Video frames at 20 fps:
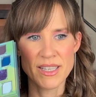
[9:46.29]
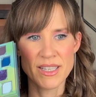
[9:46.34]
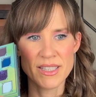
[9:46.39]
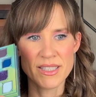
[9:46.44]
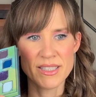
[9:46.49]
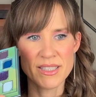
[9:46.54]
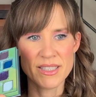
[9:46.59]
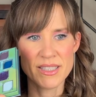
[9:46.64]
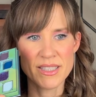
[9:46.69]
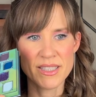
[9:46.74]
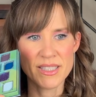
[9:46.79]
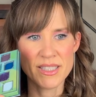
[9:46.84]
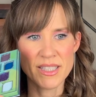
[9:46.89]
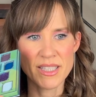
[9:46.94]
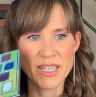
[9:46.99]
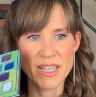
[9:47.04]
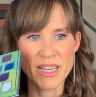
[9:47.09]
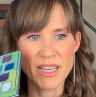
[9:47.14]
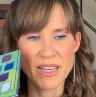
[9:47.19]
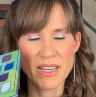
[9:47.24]

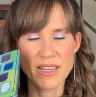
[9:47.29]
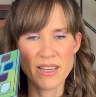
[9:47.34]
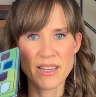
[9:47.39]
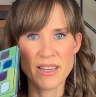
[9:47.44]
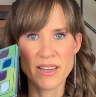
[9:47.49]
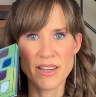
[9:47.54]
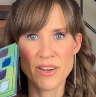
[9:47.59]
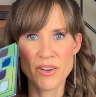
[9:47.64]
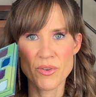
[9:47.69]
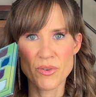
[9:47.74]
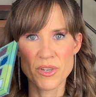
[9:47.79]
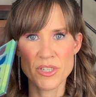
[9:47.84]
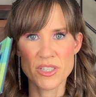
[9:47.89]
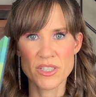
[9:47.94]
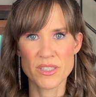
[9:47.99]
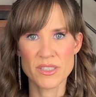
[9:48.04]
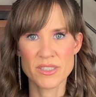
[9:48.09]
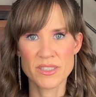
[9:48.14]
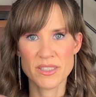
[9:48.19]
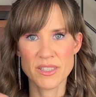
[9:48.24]
stunning and
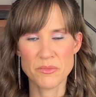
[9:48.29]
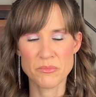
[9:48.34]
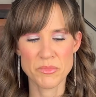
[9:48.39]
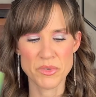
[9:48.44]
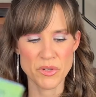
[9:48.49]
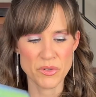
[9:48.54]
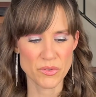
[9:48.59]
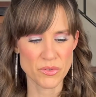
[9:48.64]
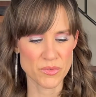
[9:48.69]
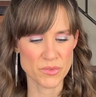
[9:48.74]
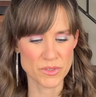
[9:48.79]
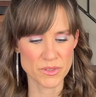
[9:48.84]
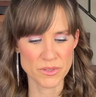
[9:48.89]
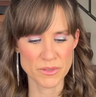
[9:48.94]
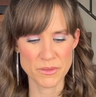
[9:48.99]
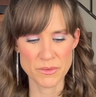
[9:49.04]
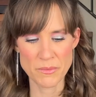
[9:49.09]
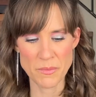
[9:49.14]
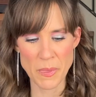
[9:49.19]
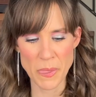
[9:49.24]
gorgeous and
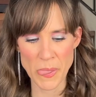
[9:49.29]
beautiful.